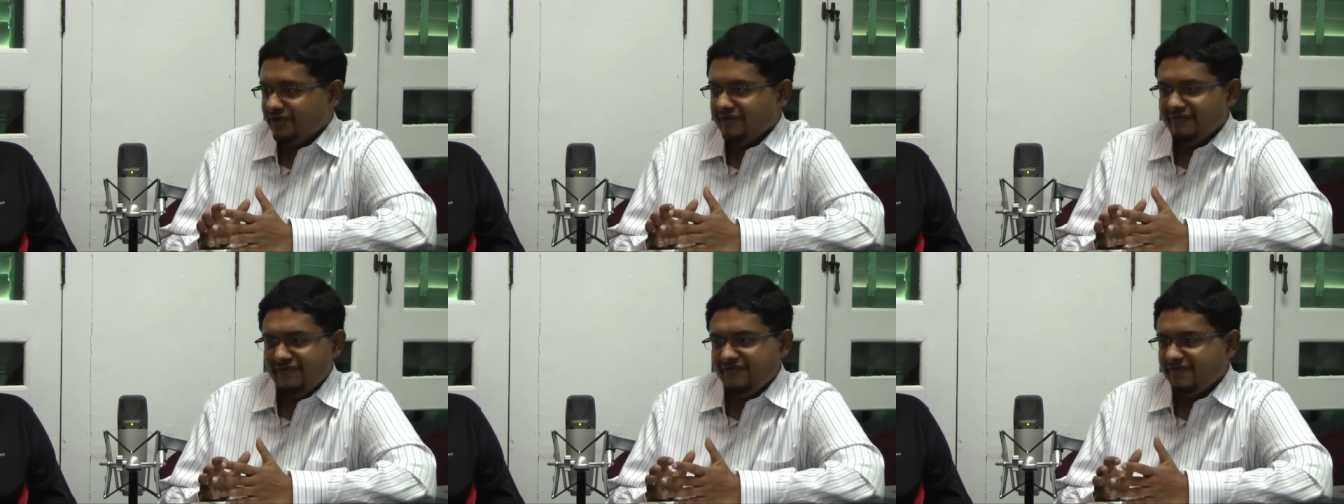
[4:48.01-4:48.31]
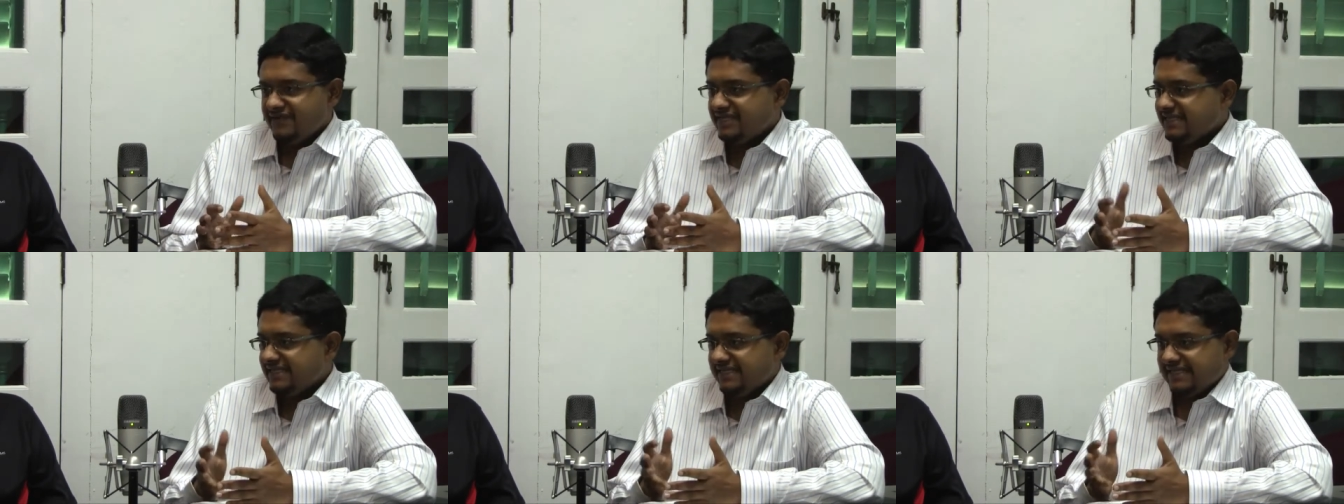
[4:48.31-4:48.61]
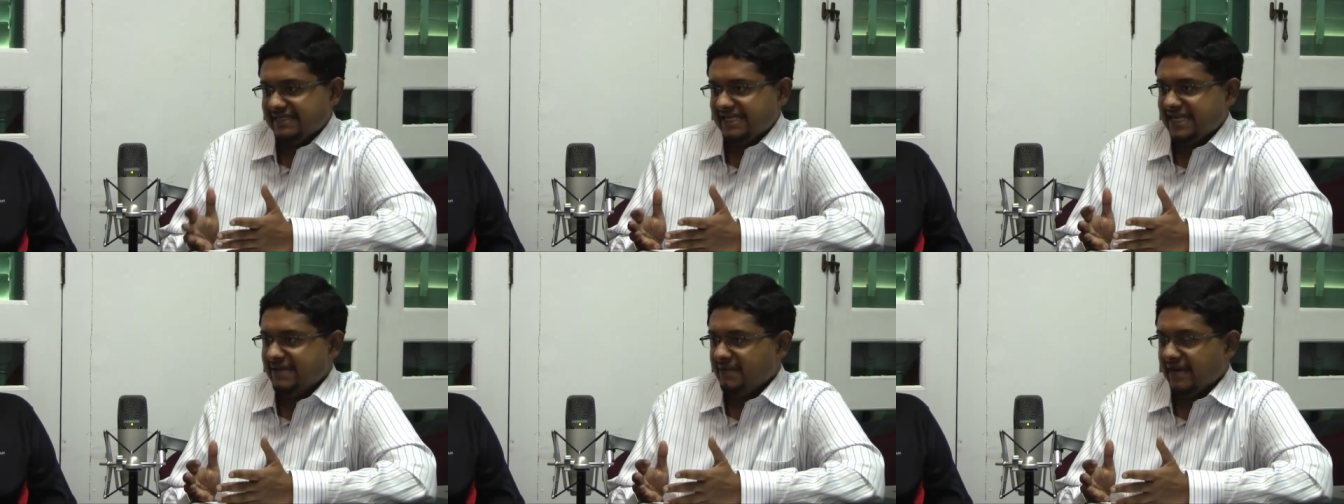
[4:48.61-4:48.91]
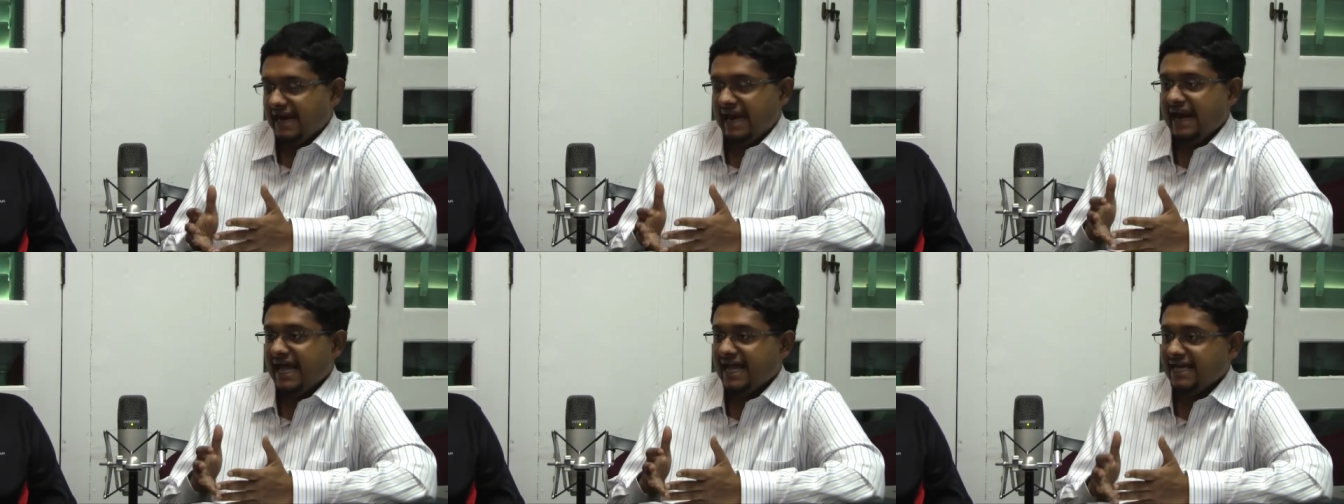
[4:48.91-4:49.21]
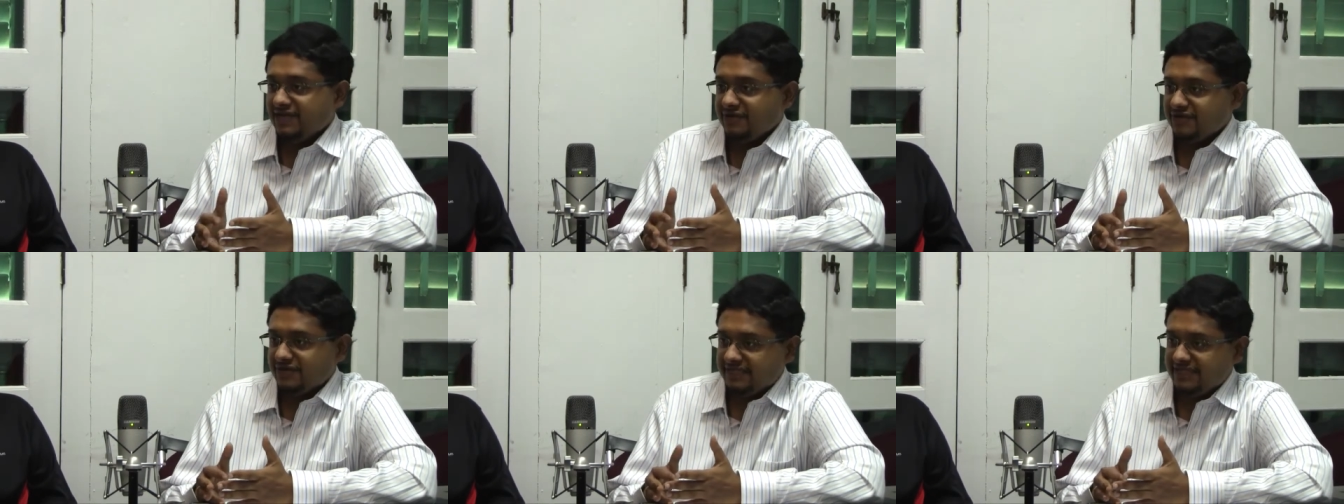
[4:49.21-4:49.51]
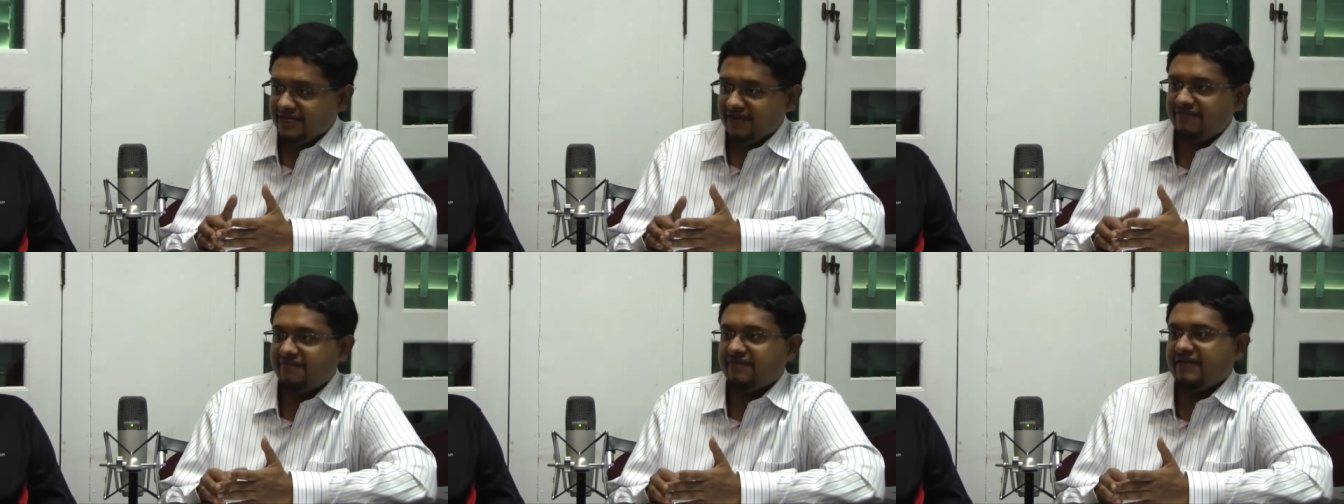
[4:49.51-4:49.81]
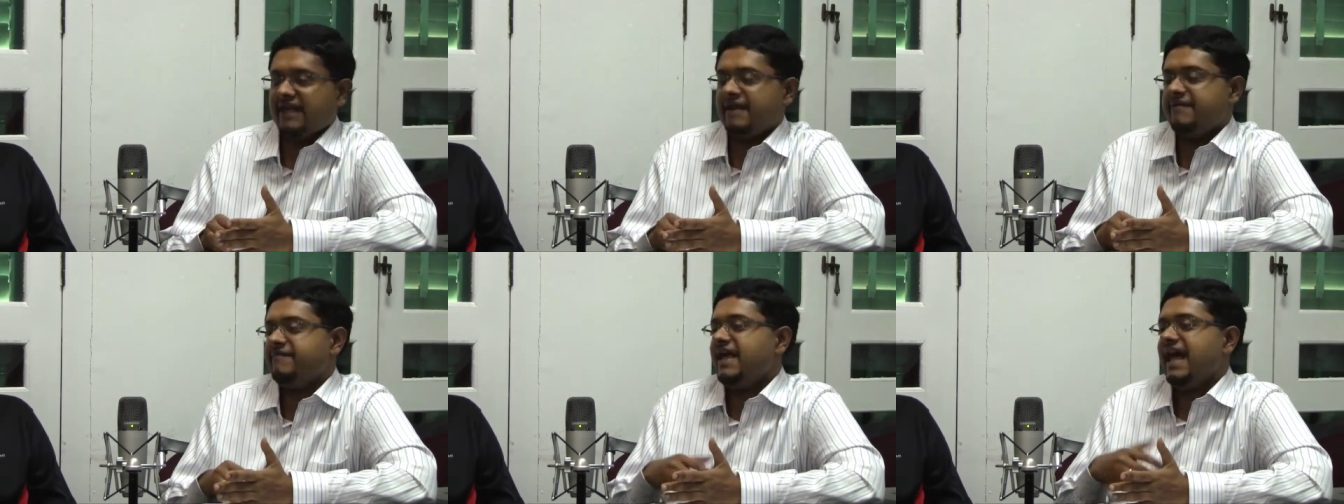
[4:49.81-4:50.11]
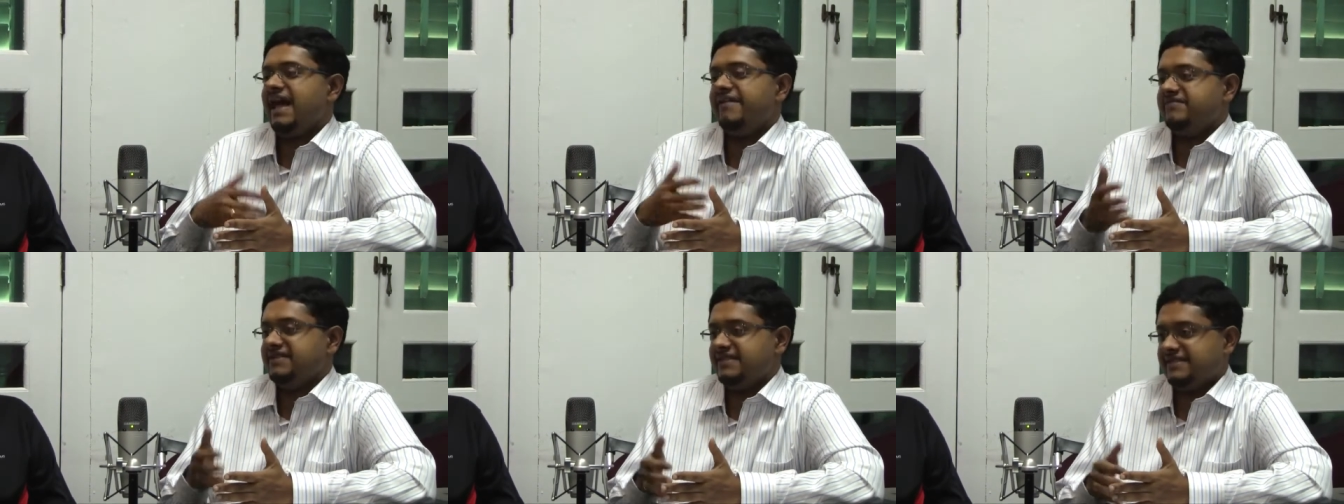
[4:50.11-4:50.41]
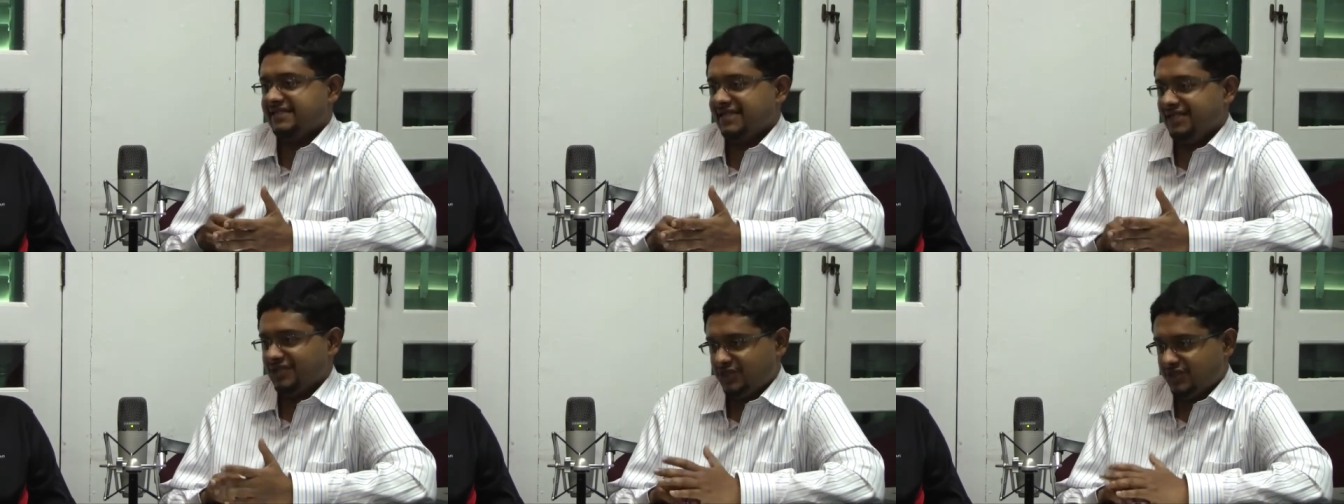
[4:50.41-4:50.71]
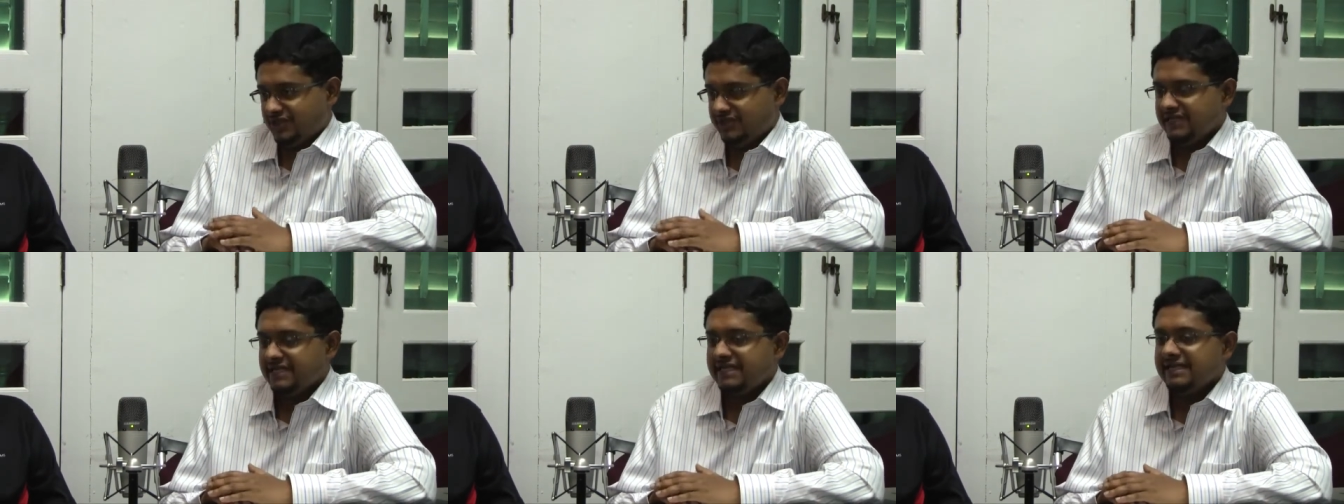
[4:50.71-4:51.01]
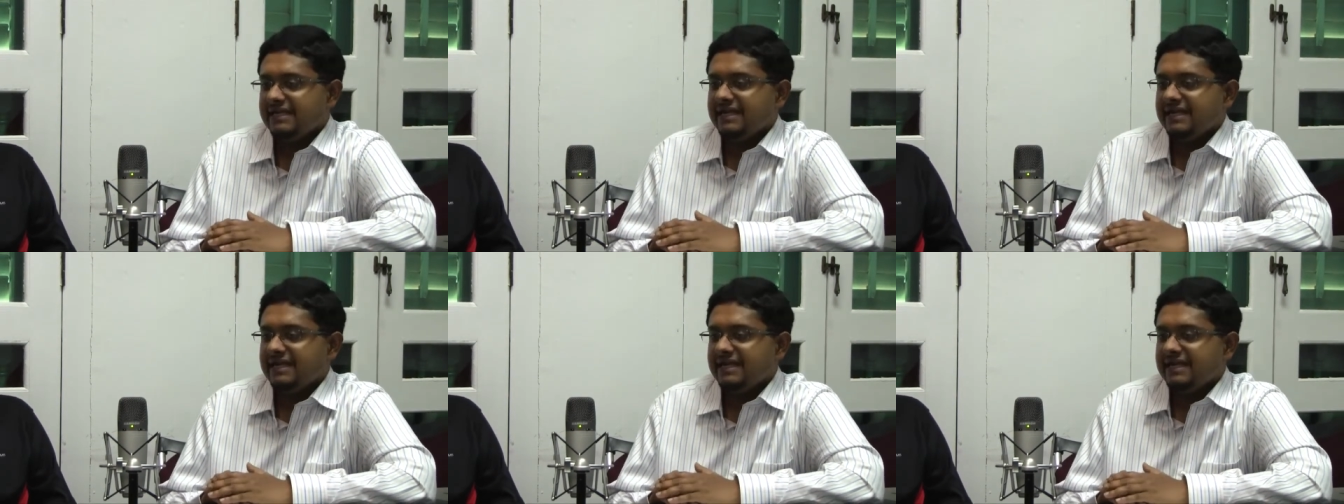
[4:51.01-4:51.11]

even if it's an email, I liked your stuff, can we have a discussion?